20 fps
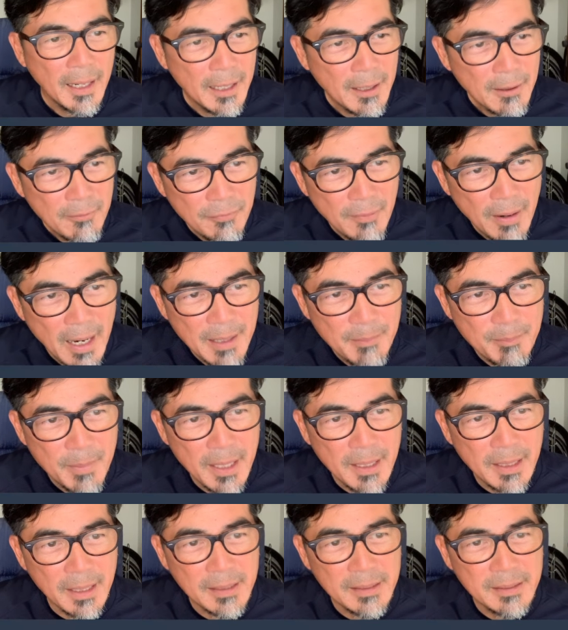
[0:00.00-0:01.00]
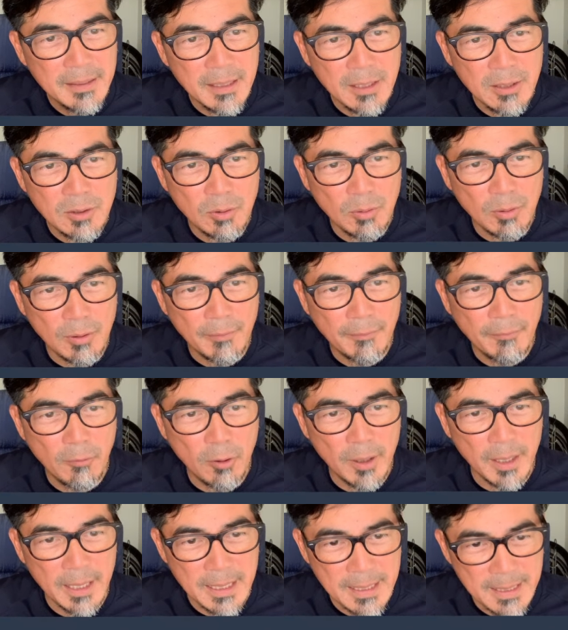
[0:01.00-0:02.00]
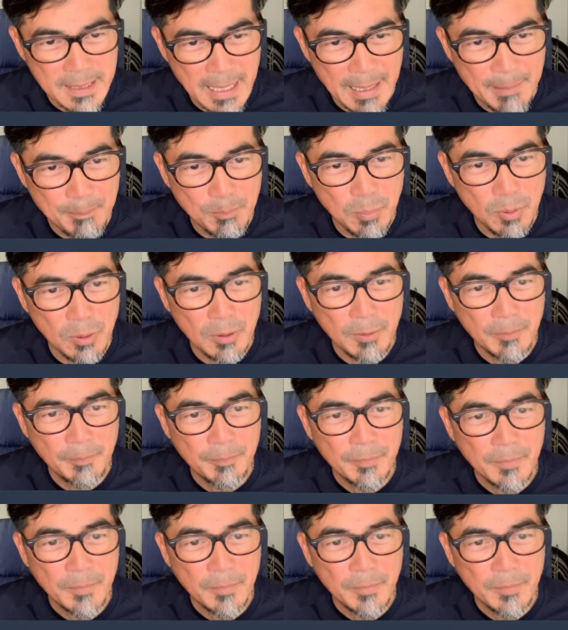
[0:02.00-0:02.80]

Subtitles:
If I make a detour, for example,